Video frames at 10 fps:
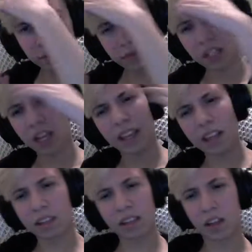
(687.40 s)
think
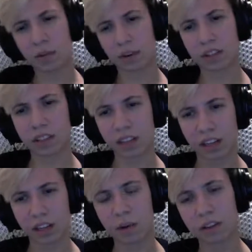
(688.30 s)
that's how that works in
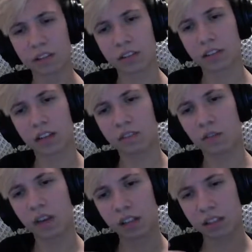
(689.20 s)
Kingdom Hearts, is that if you've
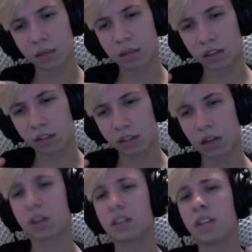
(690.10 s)
got someone else's
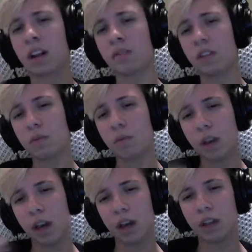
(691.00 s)
heart inside of you,
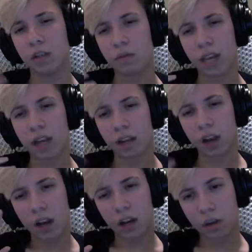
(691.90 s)
you can't
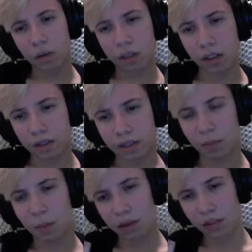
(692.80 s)
go inside of
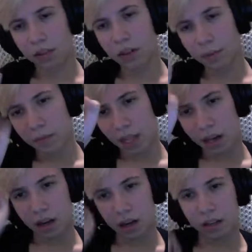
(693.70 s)
someone else's heart
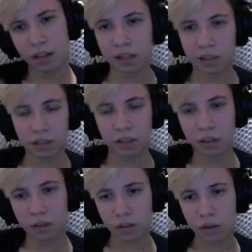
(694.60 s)
unless
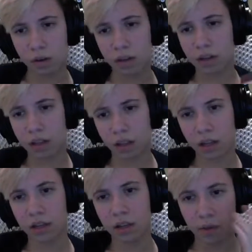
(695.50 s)
you're Sora, and
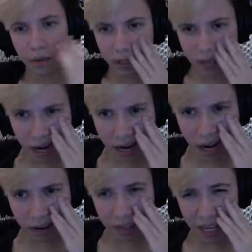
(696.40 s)
then you contain
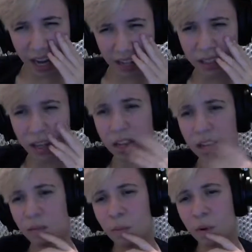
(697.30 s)
half the cast at any
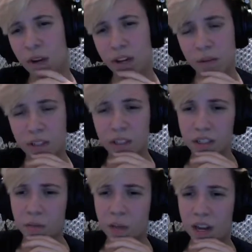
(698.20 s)
given point, which
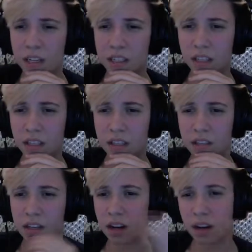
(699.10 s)
doesn't make any
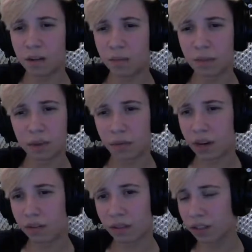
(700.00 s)
sense. But
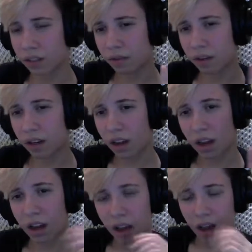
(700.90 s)
whatever, that's fine.
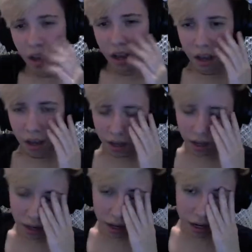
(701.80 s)

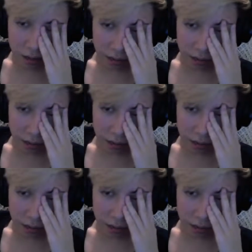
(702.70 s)
Anyway,